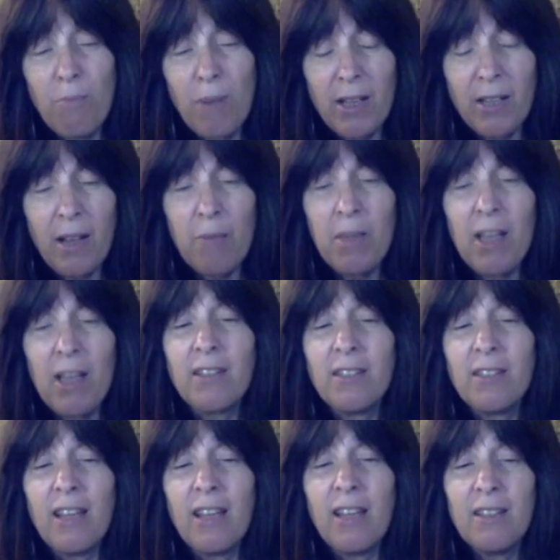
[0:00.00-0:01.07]
By the time we got
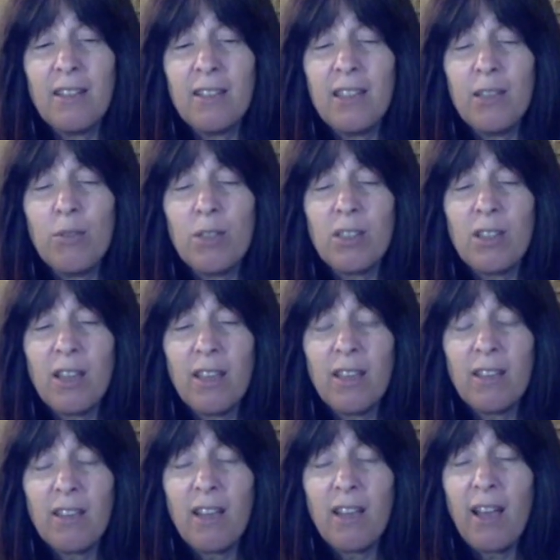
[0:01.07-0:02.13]
to the end, he was
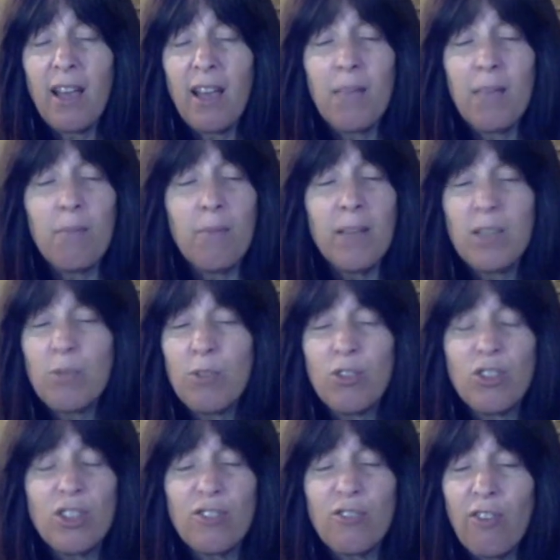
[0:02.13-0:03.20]
like, I might as
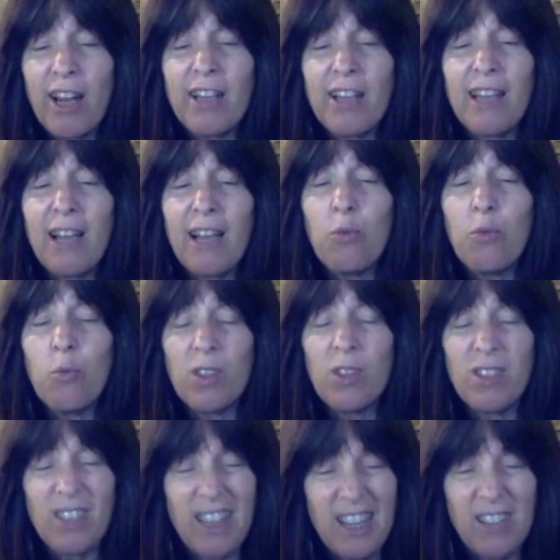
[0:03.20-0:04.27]
well just find out
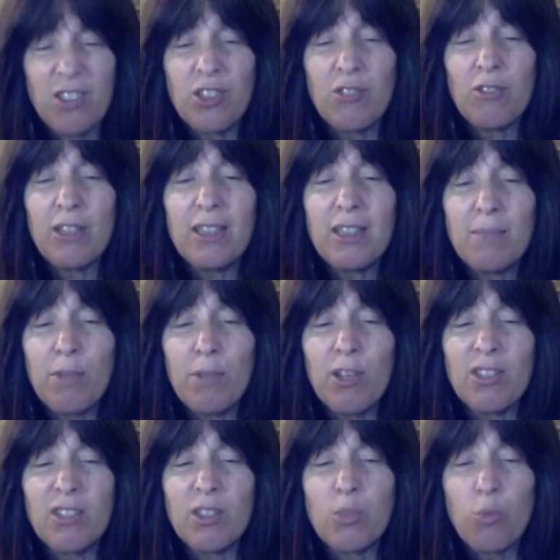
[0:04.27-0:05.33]
what the answer is
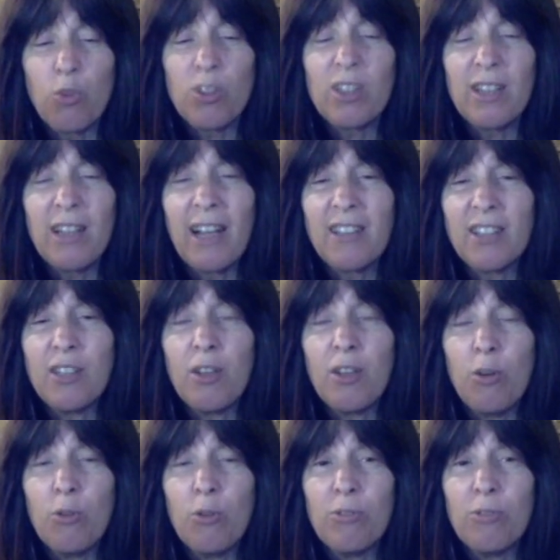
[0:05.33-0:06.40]
because it's worse not to
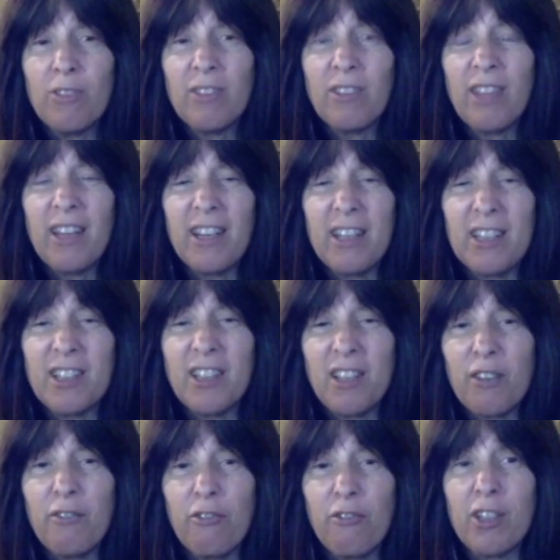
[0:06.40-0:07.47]
know than it is to
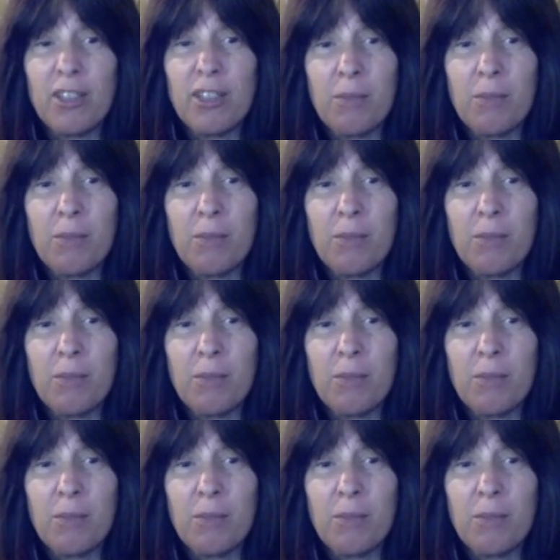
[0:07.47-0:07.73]
confront